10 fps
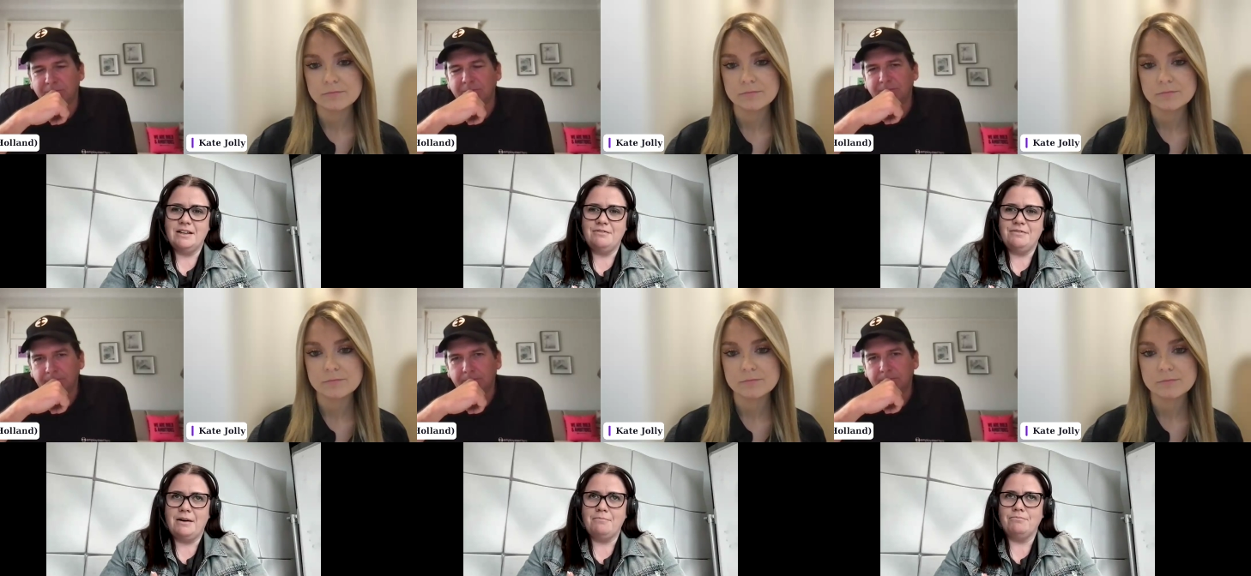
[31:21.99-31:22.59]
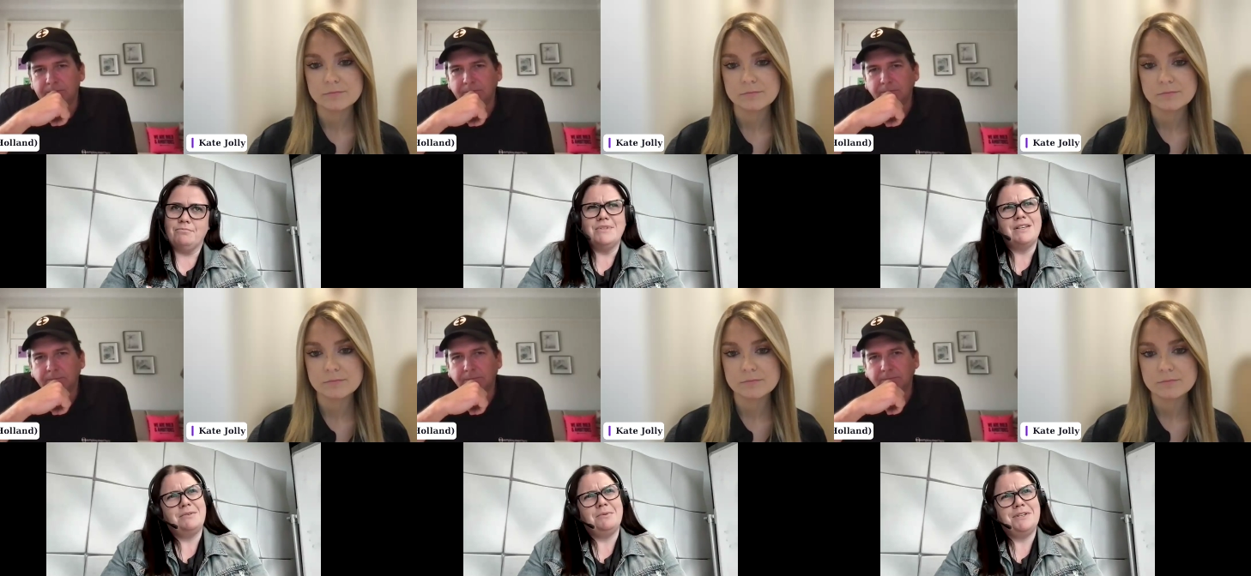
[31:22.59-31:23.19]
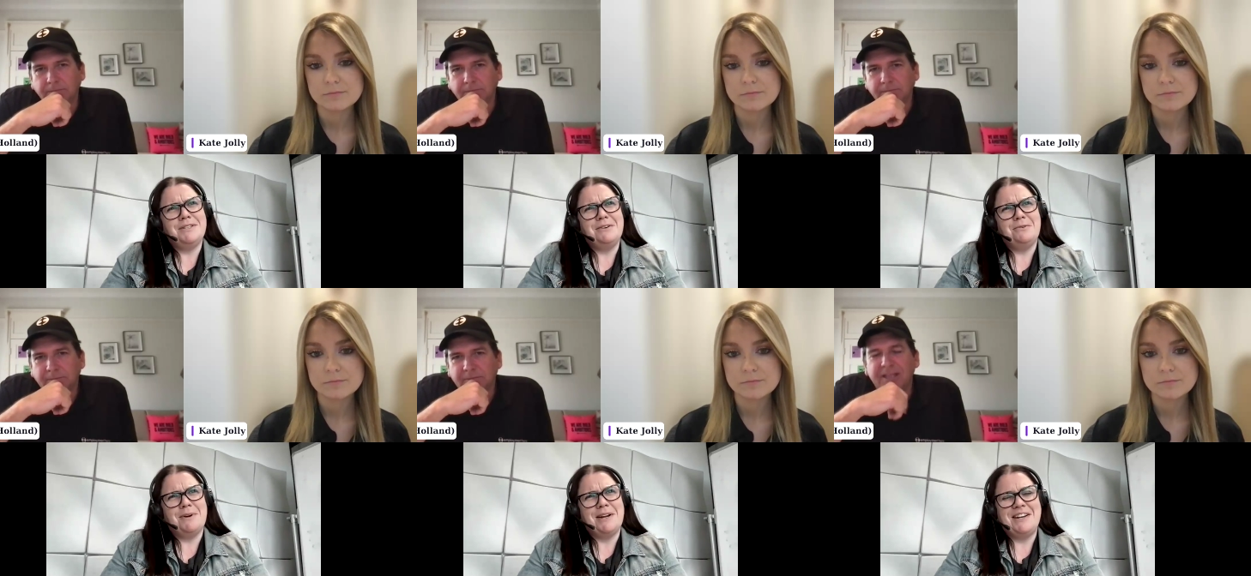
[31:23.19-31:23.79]
Speaker 1: They've um is that the what you say or
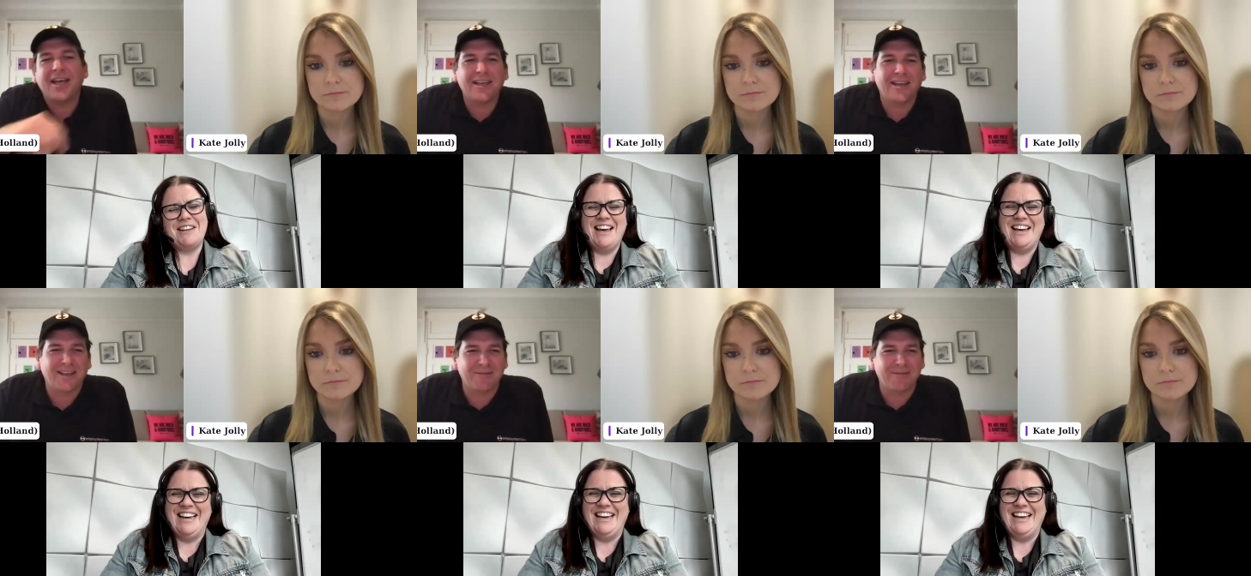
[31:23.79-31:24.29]
180? Yeah,